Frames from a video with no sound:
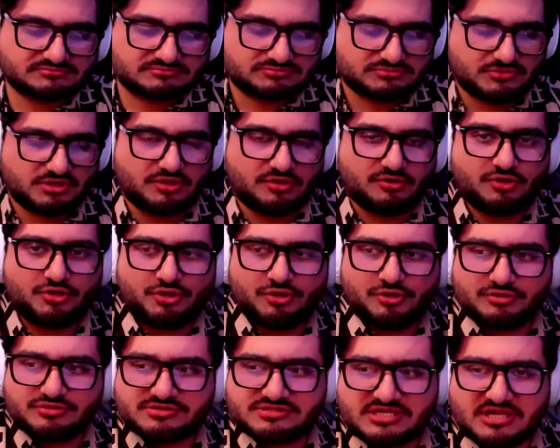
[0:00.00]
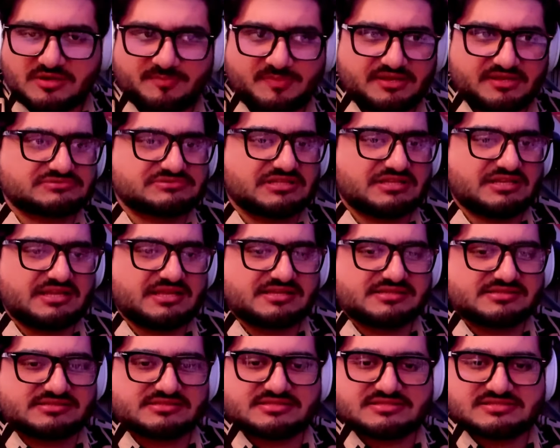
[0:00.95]
No, no, no, stop it. The
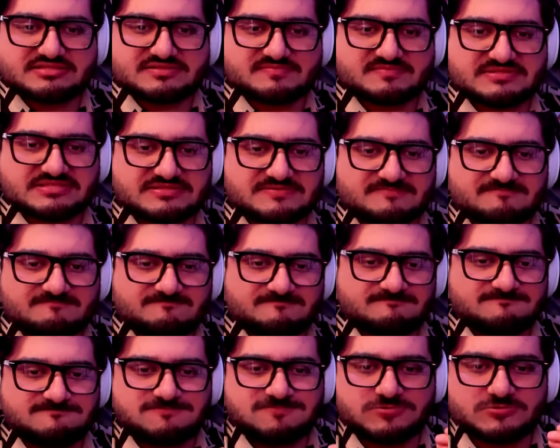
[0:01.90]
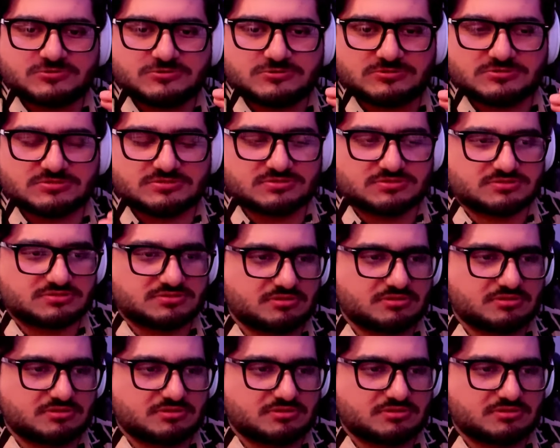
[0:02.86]
next time can... Oh.